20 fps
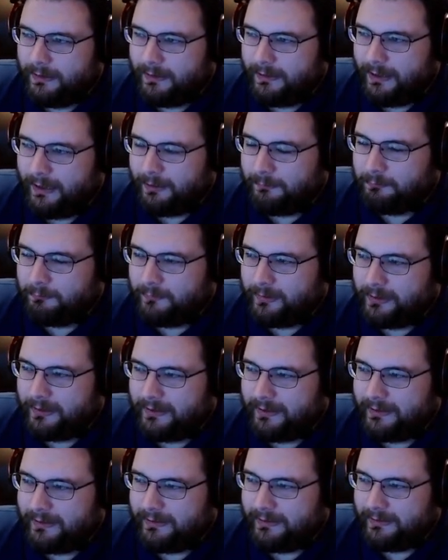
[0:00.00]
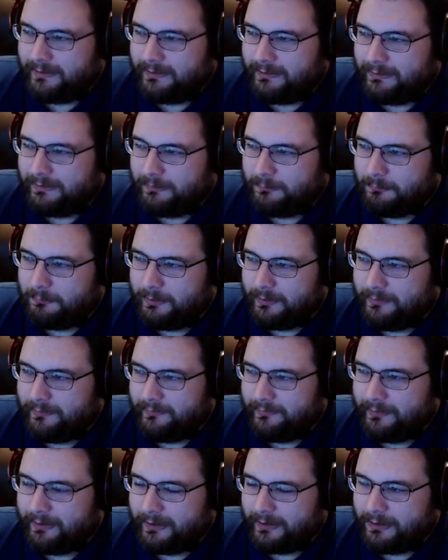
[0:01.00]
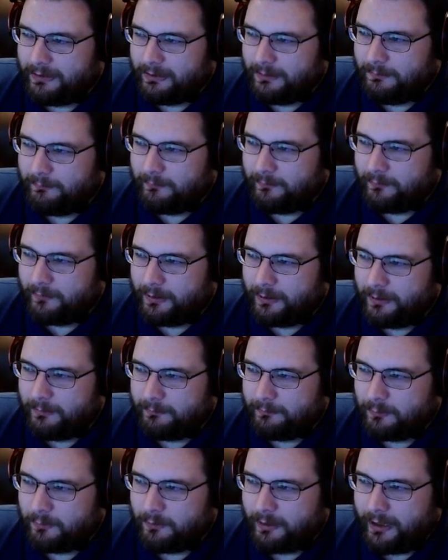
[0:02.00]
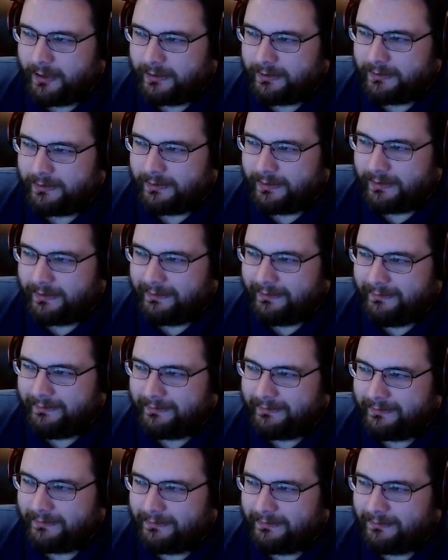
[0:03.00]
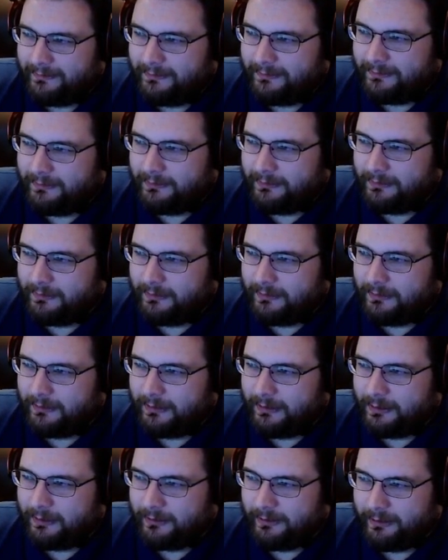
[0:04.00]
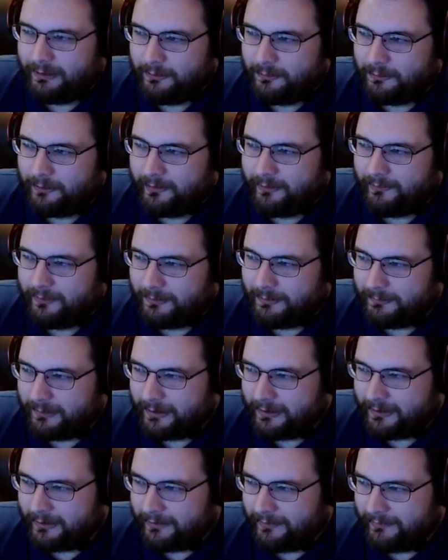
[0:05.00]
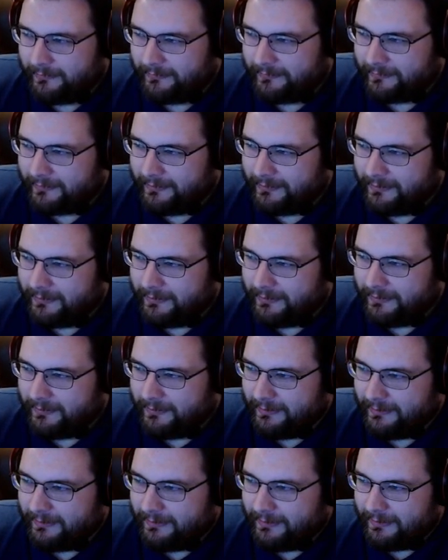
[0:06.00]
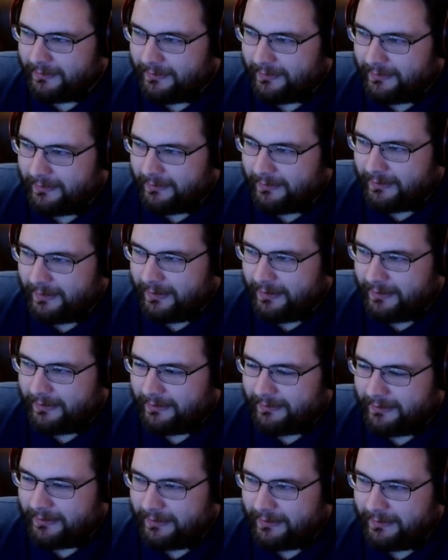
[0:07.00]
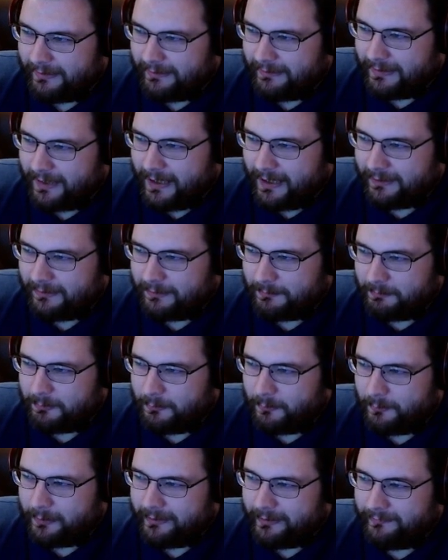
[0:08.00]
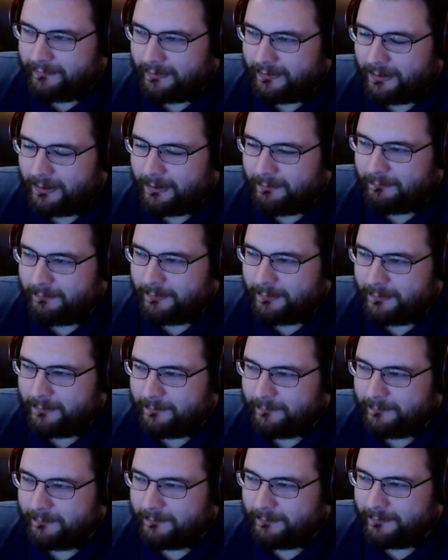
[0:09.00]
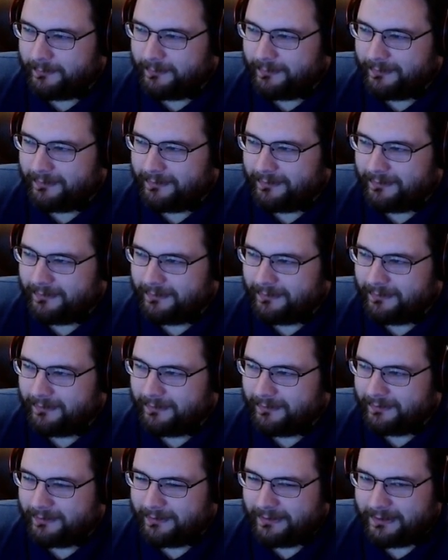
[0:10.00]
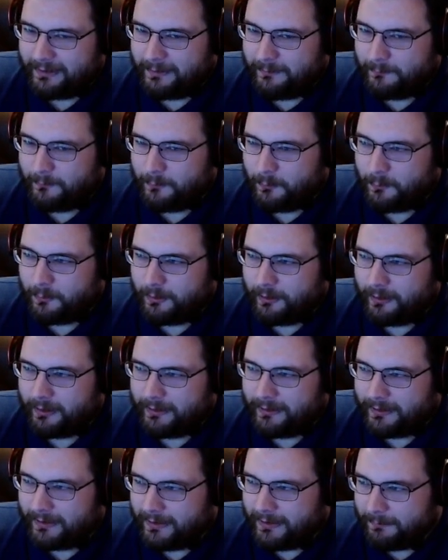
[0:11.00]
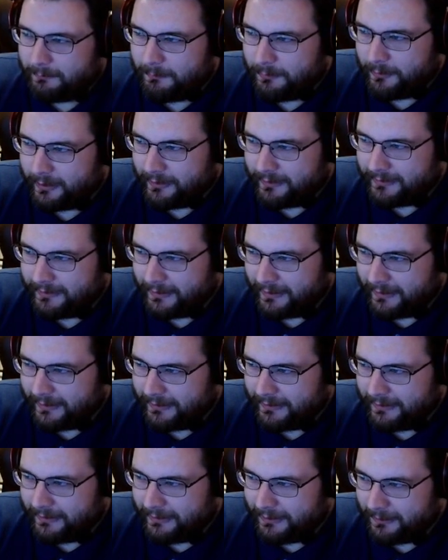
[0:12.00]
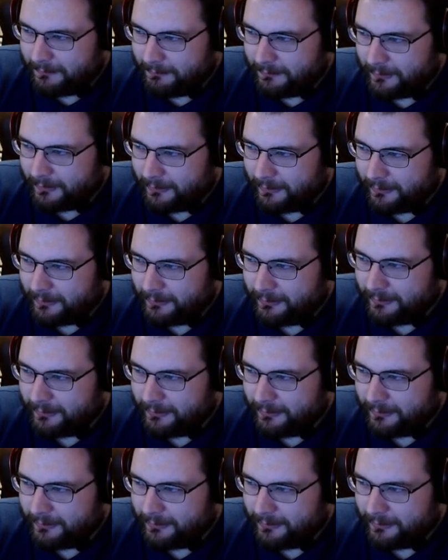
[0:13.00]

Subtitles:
I really think the ones that come from Kraken Dice are interesting because they knock the points off of the D4 and then they put a tiny number